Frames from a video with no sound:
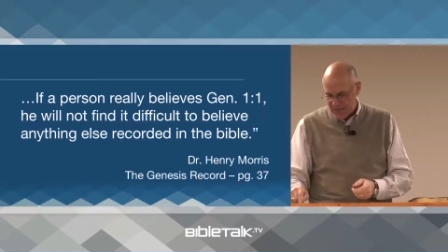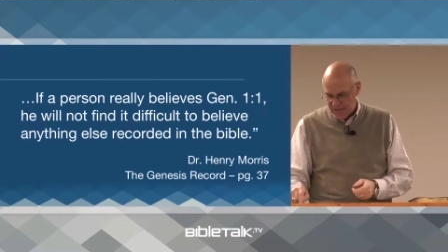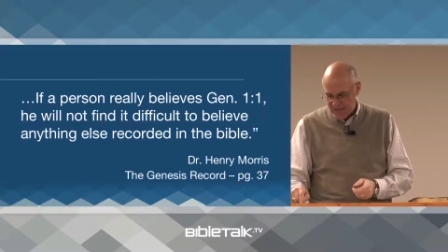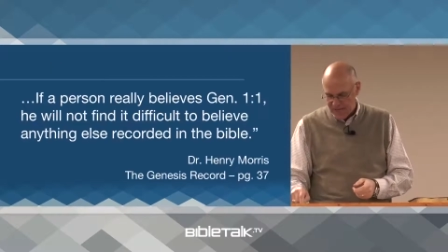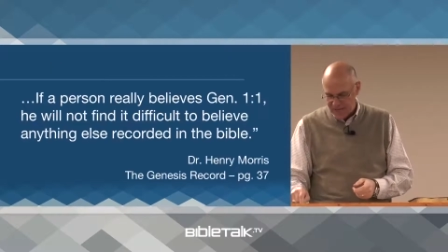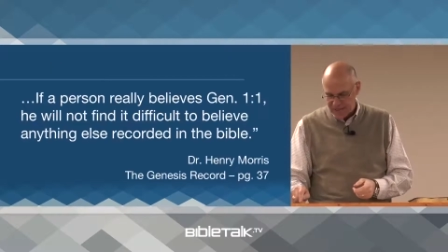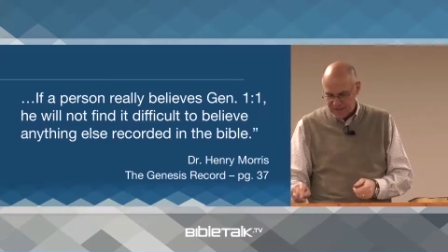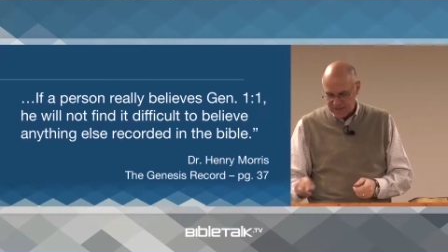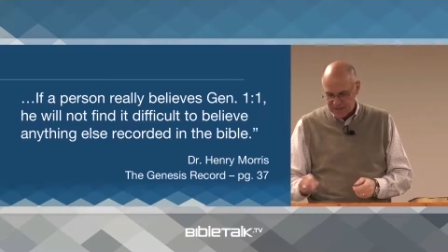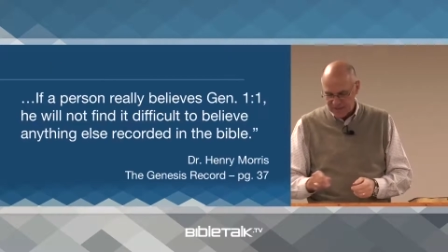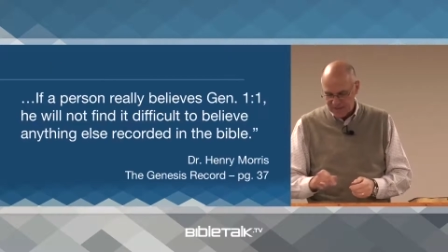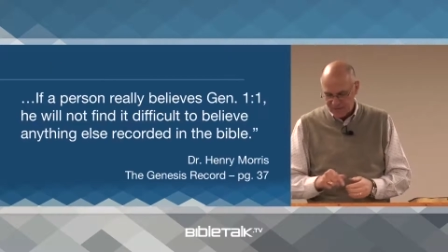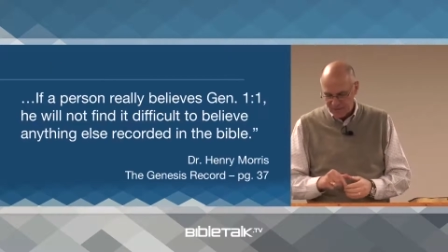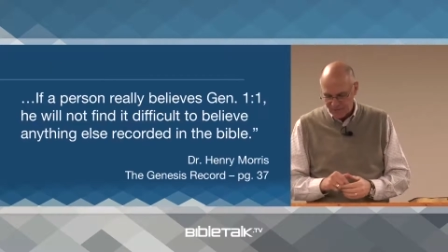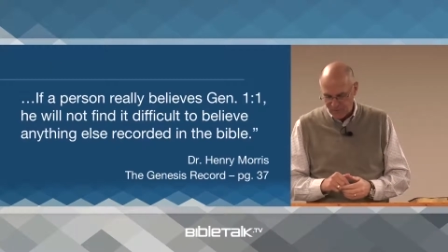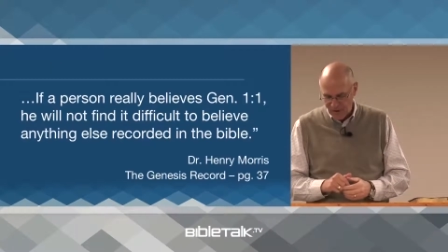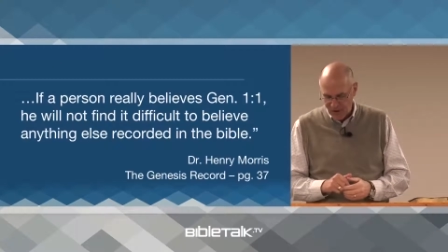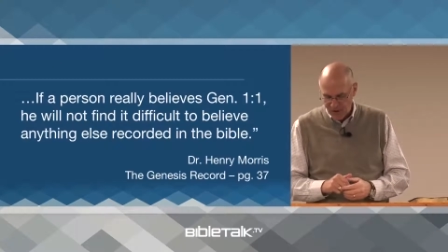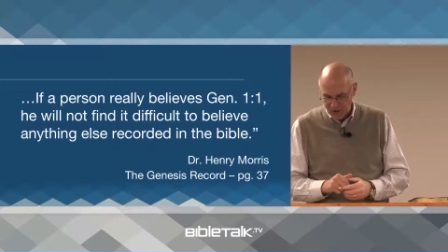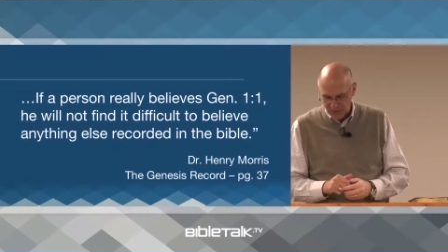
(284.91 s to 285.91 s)
And he said the
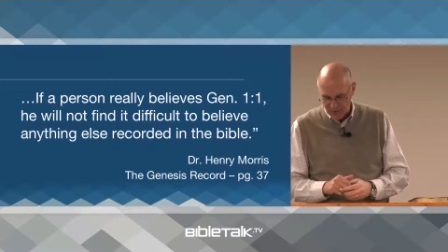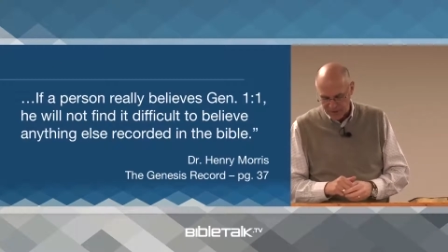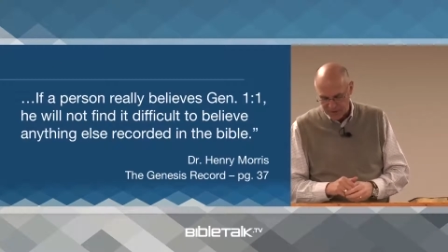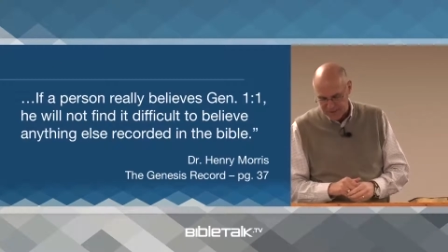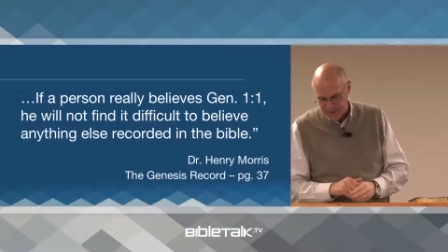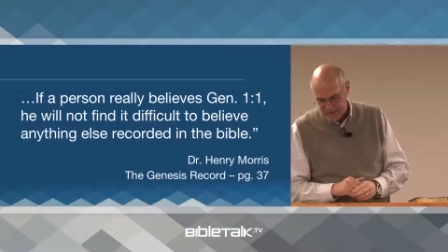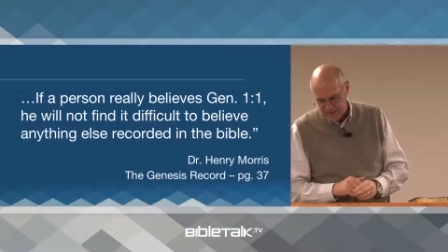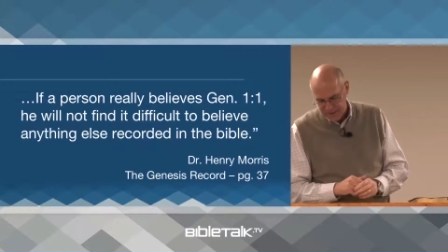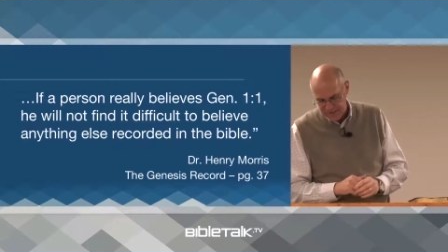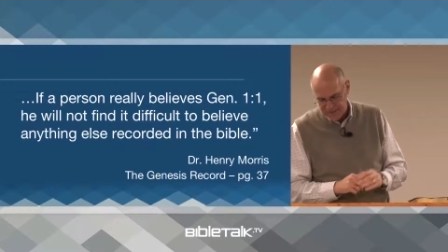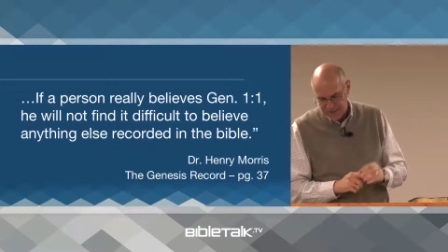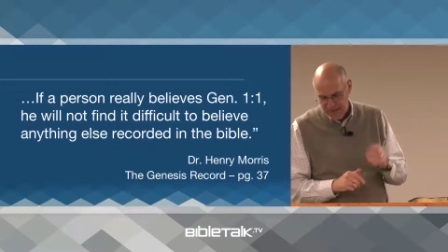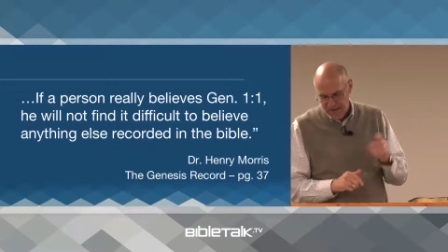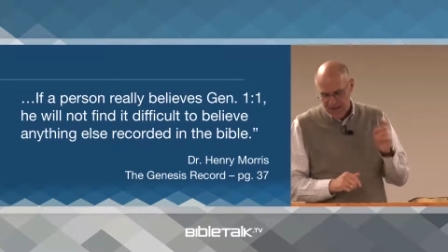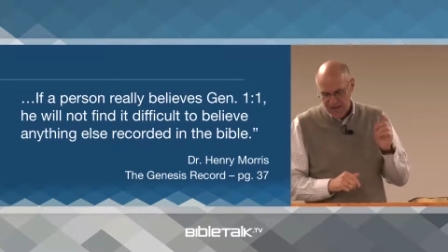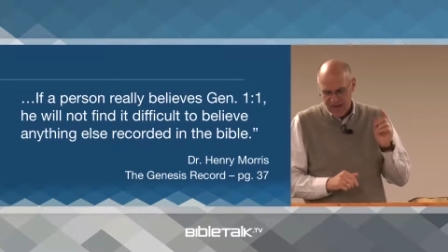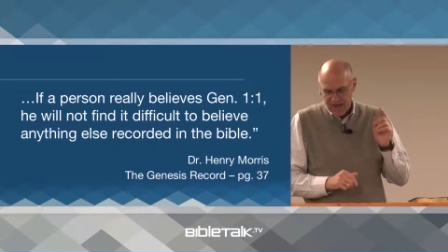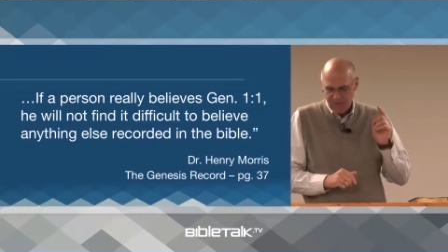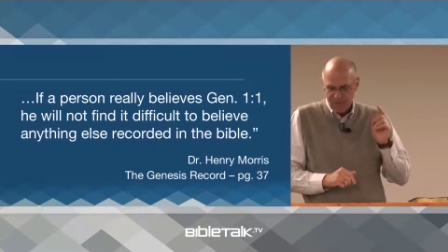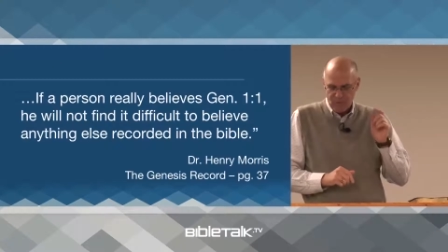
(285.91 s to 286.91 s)
following, he says,
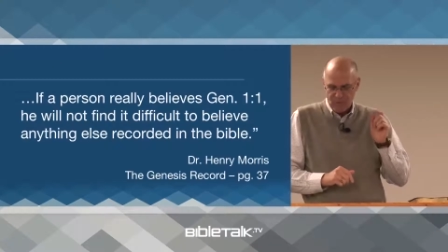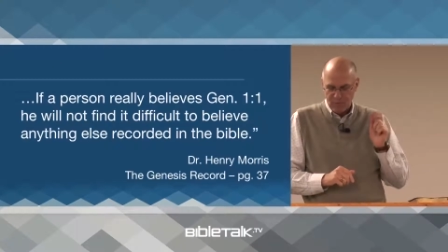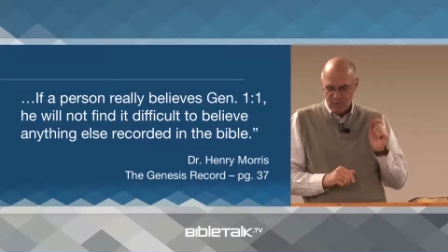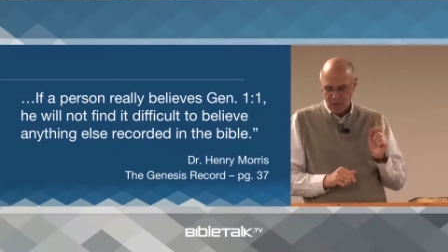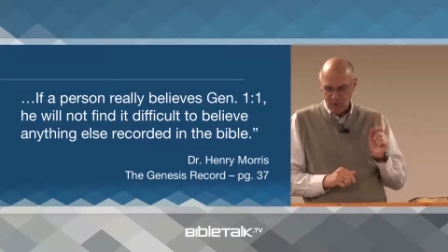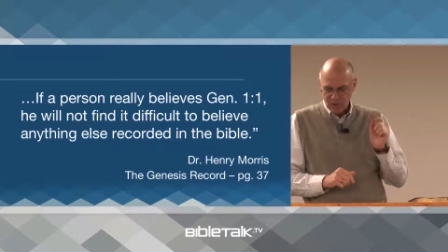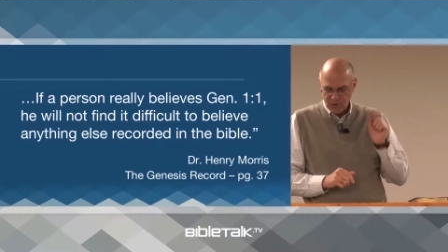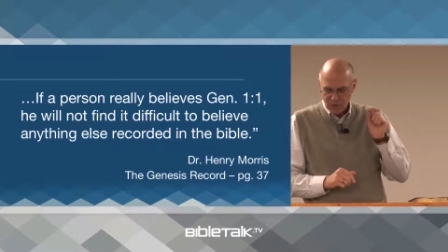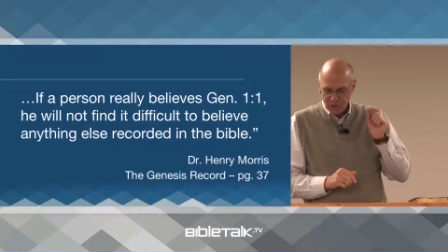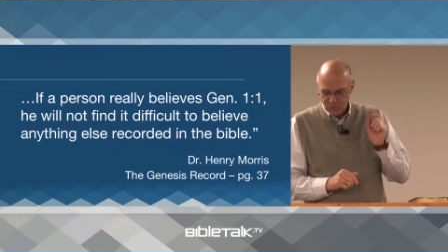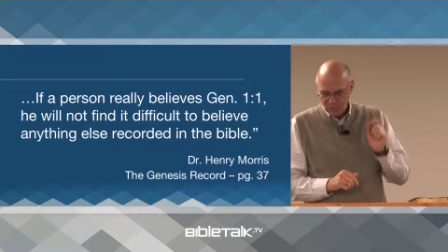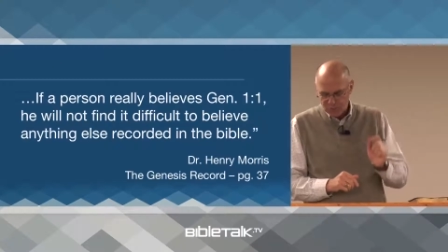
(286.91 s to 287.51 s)
if a person